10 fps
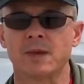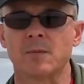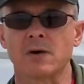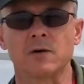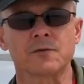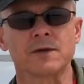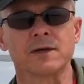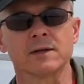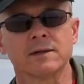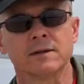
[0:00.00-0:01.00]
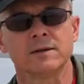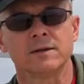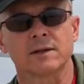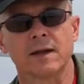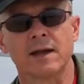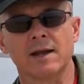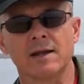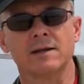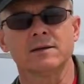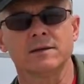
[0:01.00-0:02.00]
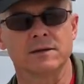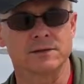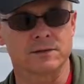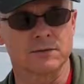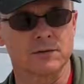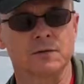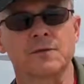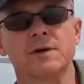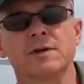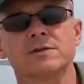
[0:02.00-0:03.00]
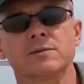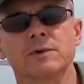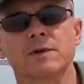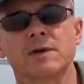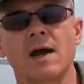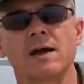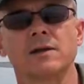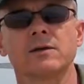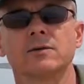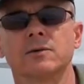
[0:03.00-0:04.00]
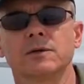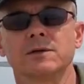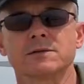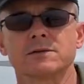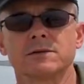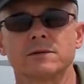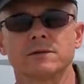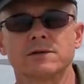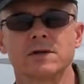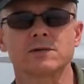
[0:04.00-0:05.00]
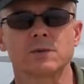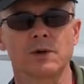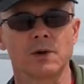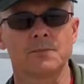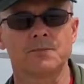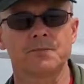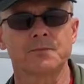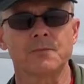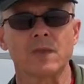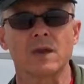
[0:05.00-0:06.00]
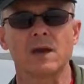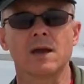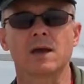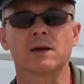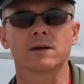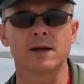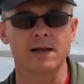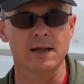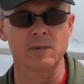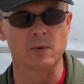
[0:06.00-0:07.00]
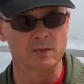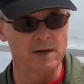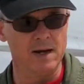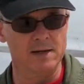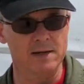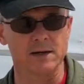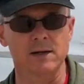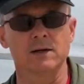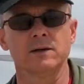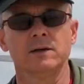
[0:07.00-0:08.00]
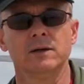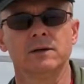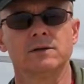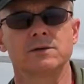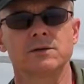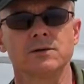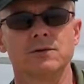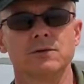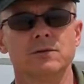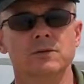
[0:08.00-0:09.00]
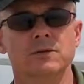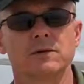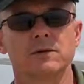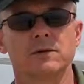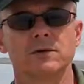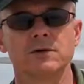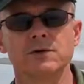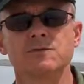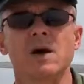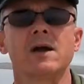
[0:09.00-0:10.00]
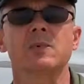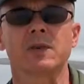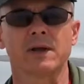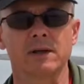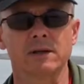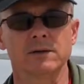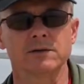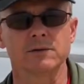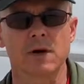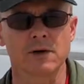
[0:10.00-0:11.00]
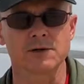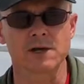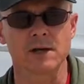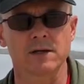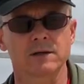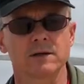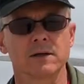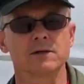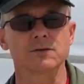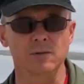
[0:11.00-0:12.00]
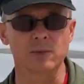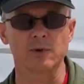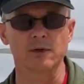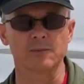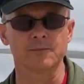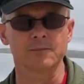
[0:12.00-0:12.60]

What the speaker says: My girlfriend, Lainey, is good friends with Kylie, who is Jake's widow. And Lainey came up with the idea to use my airplane to honor Jake and to remember him.